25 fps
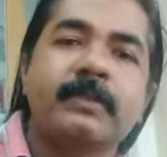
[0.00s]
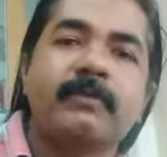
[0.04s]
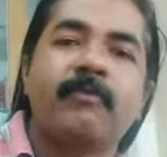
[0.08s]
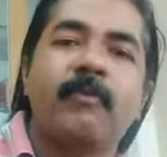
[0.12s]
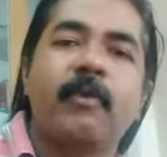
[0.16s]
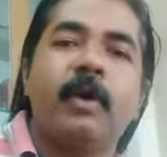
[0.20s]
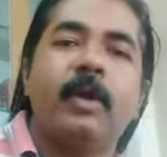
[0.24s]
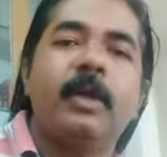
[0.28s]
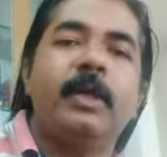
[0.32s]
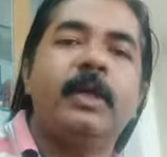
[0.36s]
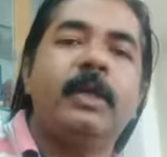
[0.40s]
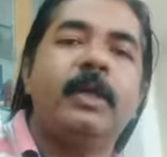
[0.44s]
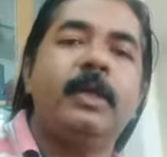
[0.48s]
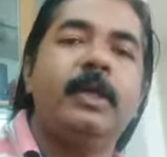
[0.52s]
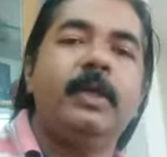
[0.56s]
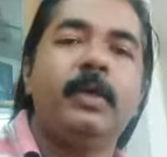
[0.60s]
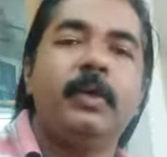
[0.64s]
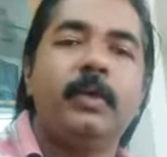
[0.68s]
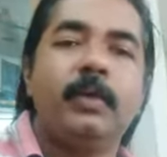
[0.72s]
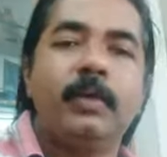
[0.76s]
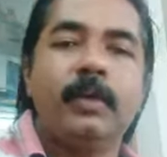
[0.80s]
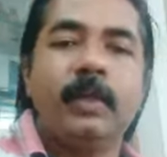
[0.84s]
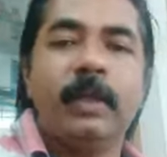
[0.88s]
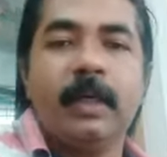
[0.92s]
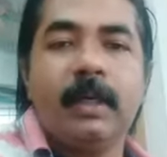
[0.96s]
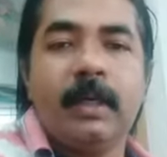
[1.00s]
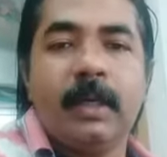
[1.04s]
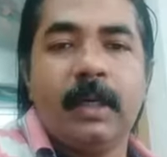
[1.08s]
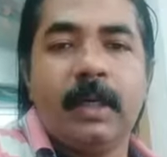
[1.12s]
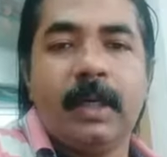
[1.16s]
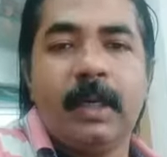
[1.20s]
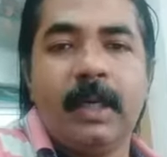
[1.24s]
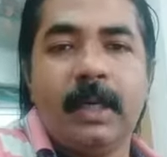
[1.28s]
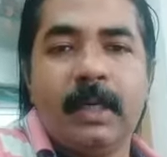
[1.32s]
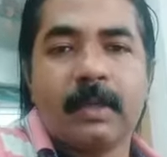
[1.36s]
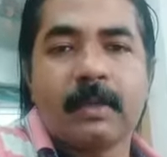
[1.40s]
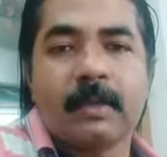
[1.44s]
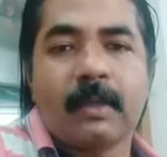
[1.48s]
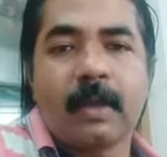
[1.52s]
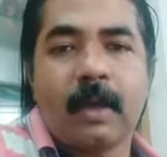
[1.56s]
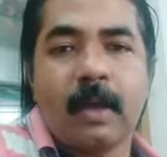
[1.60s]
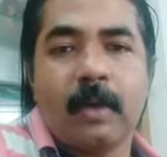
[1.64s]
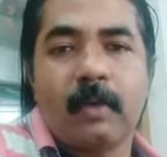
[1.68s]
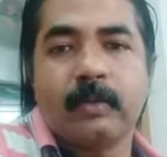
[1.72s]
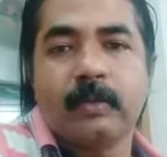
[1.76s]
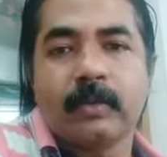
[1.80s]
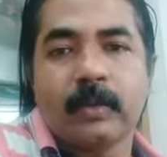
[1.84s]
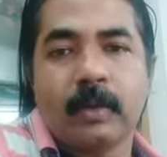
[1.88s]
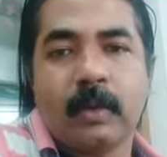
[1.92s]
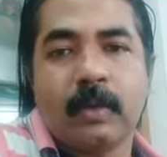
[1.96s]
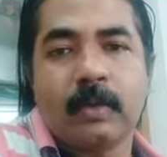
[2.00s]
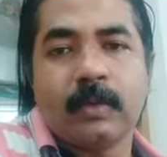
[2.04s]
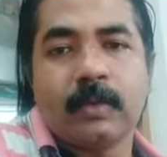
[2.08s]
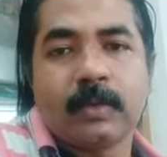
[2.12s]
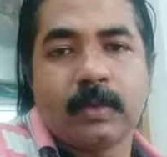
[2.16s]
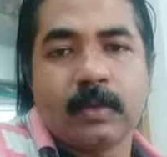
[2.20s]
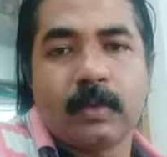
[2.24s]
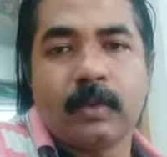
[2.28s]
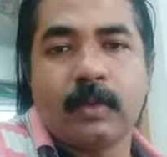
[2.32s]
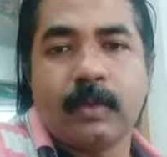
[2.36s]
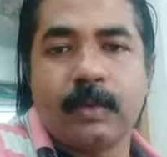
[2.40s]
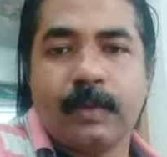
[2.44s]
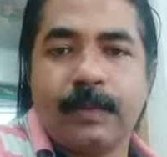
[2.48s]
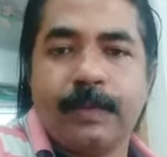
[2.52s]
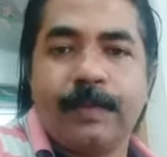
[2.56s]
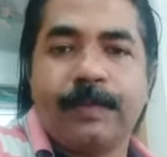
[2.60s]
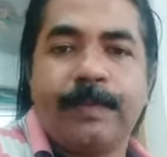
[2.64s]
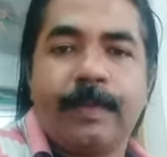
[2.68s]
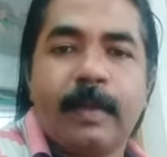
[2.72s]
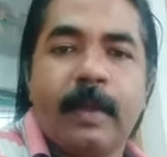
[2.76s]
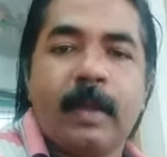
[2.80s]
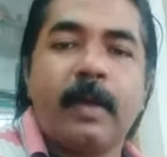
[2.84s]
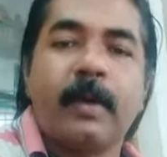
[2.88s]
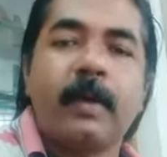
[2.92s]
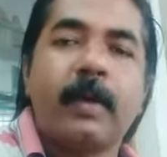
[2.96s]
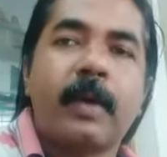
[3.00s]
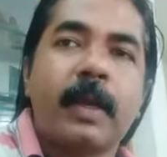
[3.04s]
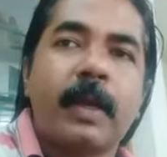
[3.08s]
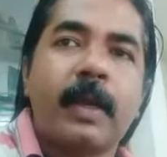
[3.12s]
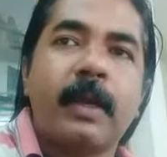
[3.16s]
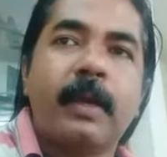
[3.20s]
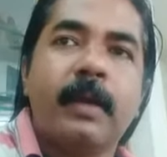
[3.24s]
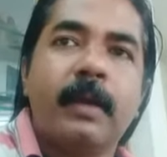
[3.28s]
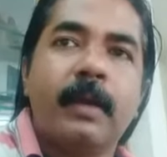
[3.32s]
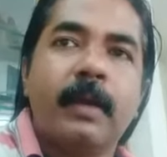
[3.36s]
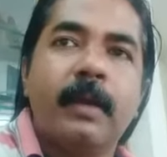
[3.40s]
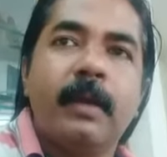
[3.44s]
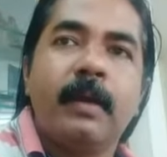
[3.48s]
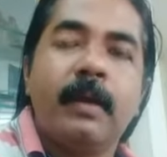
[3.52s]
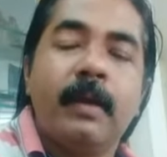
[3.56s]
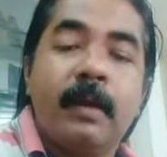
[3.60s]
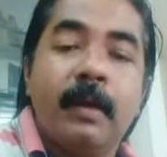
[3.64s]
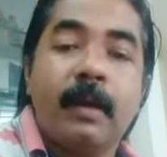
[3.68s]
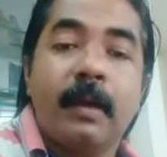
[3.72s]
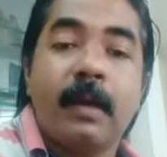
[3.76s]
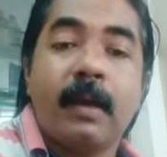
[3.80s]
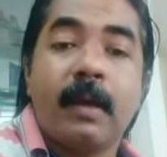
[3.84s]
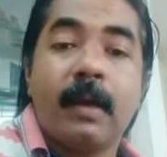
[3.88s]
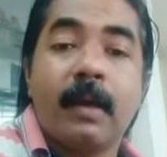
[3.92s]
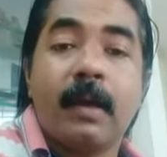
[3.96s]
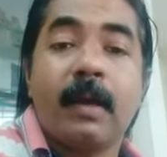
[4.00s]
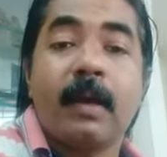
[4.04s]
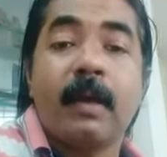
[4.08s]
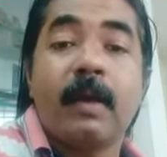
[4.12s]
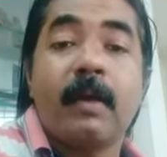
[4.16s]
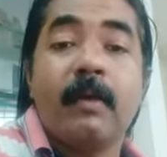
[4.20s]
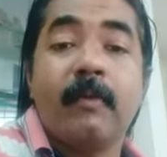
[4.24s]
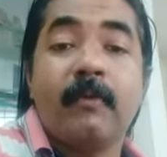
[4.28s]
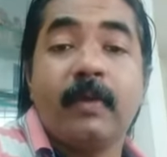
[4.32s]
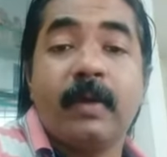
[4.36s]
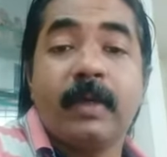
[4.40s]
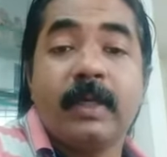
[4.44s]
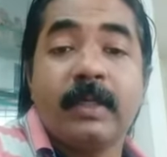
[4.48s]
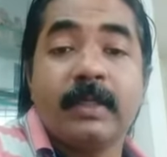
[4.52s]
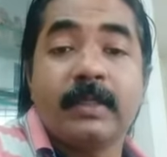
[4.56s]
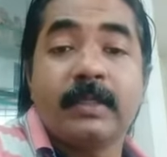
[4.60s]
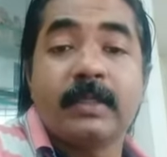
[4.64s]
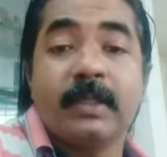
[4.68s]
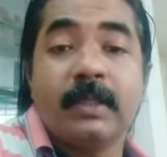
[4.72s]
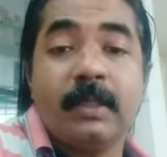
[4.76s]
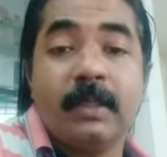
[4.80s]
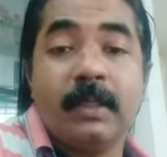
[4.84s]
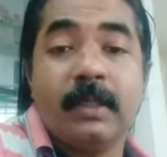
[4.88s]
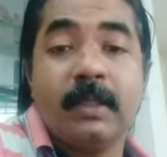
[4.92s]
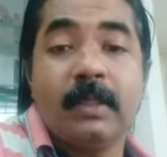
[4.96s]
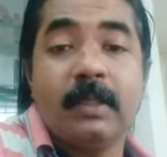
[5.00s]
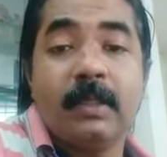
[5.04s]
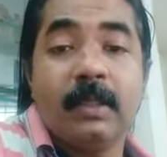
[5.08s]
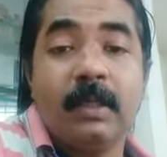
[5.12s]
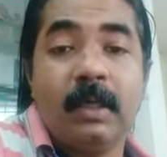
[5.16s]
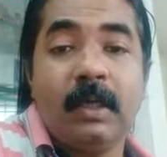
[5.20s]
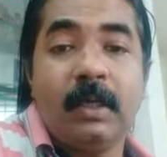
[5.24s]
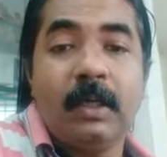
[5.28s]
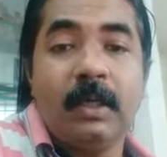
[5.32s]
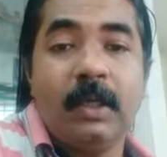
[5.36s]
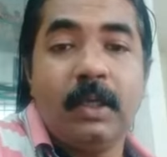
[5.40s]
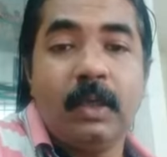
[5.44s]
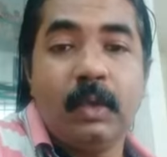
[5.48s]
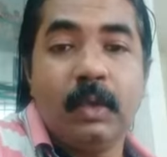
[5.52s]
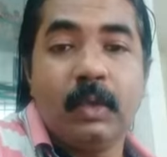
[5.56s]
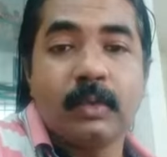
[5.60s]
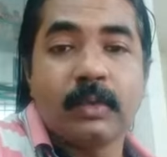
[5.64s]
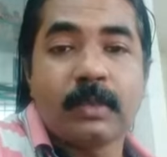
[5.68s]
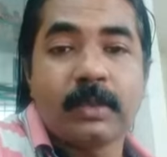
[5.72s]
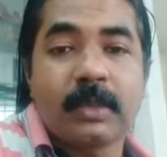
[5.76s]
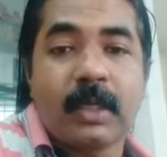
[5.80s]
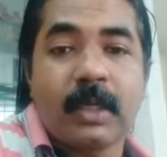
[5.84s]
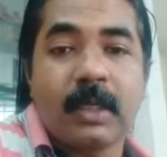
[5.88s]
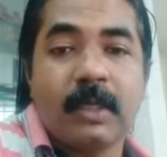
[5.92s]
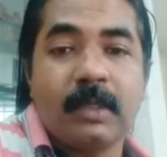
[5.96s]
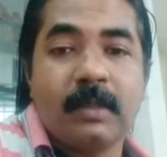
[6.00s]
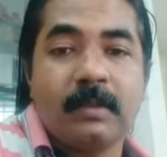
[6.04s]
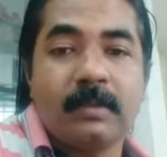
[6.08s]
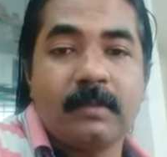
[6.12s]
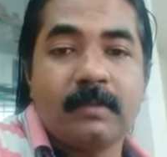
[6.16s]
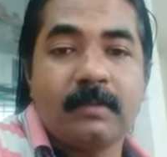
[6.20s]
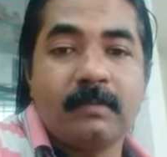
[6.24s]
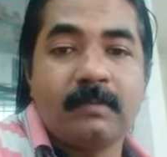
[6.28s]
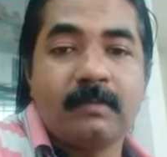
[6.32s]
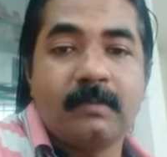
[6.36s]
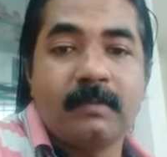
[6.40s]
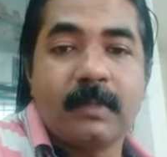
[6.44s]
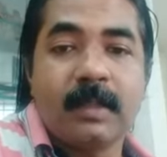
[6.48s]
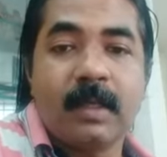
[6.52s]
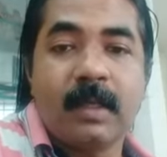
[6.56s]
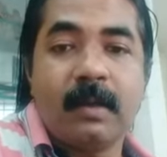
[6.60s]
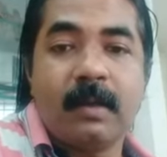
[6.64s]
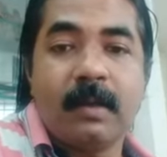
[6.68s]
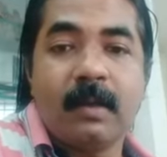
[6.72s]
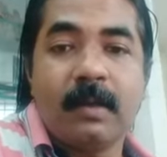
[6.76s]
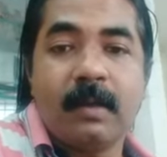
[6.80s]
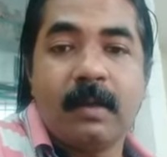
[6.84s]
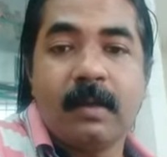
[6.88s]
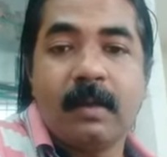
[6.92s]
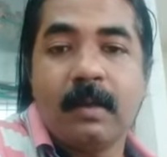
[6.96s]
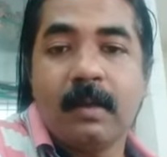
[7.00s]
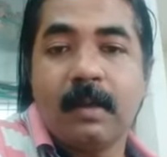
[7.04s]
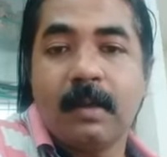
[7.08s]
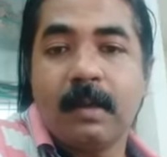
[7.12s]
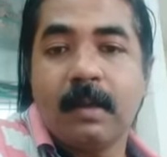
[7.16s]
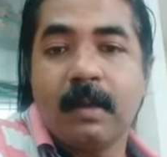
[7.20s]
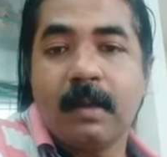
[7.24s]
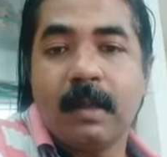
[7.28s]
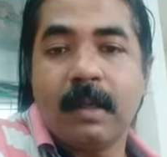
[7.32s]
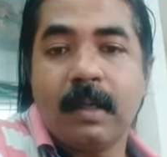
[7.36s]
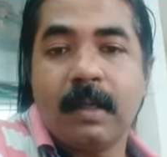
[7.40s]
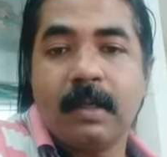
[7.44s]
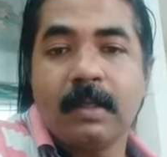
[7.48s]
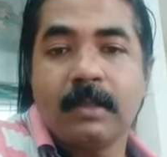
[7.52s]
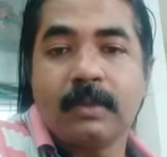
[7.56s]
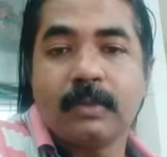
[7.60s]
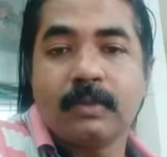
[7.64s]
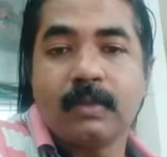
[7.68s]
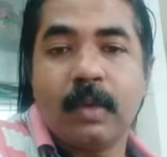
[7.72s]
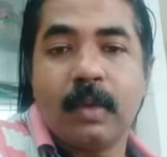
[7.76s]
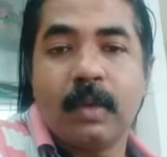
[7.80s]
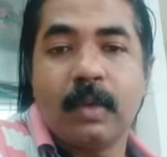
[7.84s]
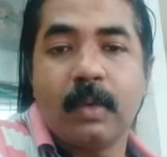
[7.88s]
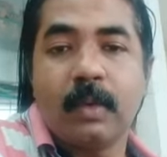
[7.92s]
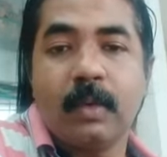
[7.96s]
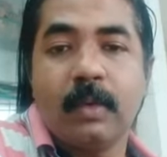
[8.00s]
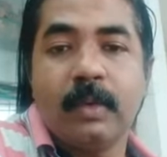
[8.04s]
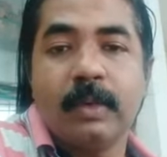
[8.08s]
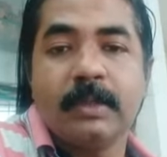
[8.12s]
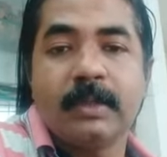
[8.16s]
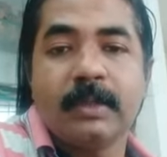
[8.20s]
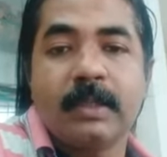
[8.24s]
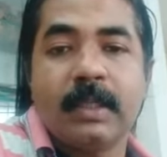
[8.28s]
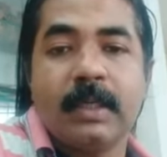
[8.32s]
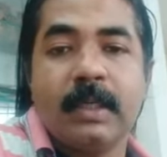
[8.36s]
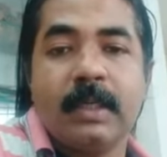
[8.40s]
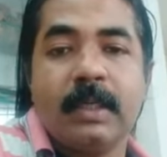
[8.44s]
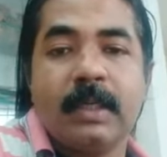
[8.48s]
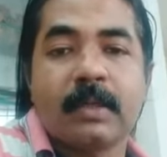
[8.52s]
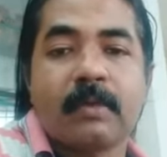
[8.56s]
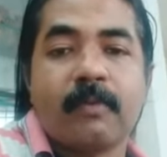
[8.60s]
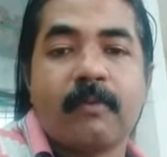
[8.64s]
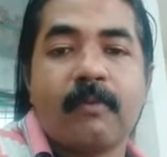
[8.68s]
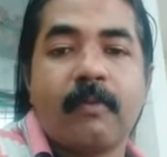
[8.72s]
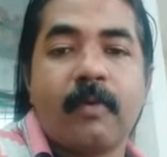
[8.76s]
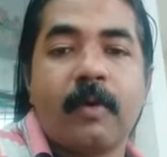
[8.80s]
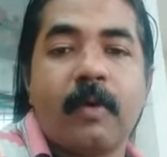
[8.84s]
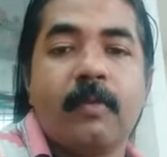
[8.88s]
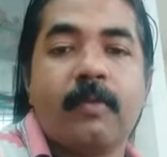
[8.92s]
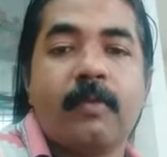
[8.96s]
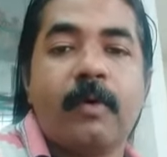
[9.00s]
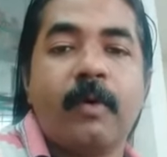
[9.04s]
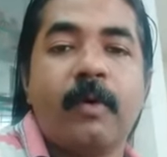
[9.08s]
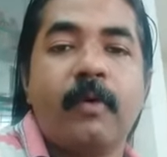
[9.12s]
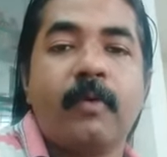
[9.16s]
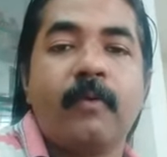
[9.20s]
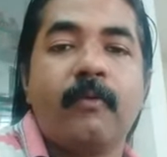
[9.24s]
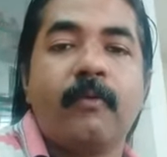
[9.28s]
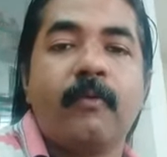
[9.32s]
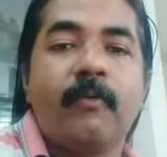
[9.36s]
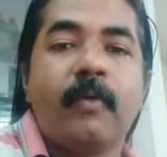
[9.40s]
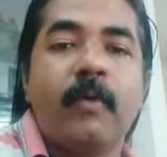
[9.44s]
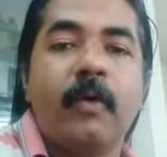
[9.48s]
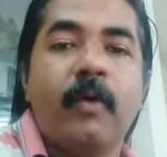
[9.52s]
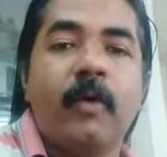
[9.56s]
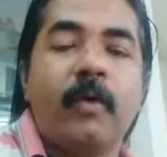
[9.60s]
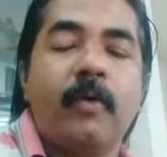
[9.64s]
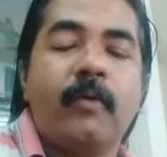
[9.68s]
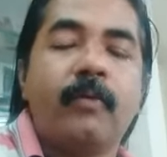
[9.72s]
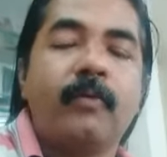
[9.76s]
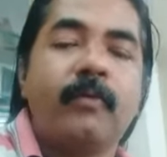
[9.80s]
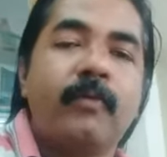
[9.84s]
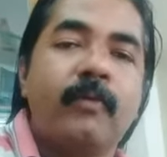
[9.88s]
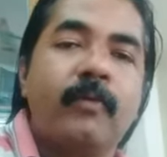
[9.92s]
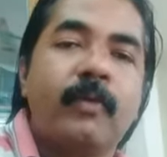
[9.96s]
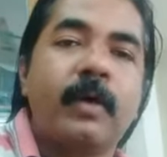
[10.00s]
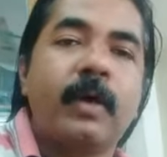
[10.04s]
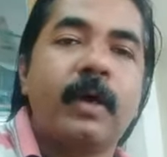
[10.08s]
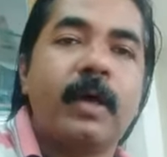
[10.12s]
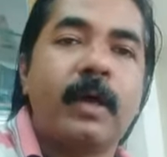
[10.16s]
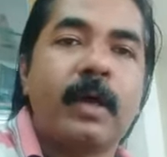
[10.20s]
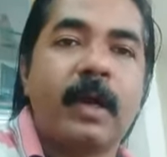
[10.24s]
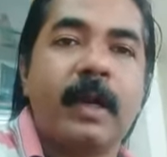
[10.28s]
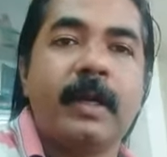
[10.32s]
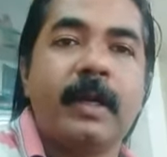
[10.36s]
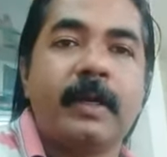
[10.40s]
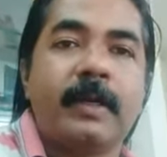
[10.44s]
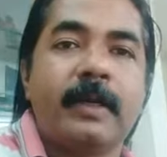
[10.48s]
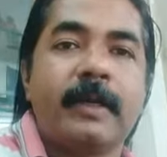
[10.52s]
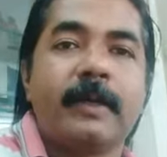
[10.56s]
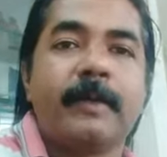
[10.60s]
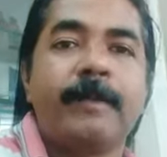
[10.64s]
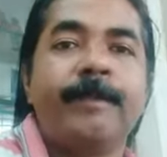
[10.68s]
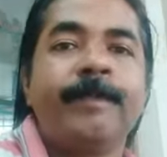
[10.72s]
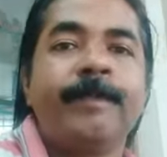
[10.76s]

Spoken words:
falling into the 8th house also. Okay, if it is in Leo sign, as Virgo is 8th from of right.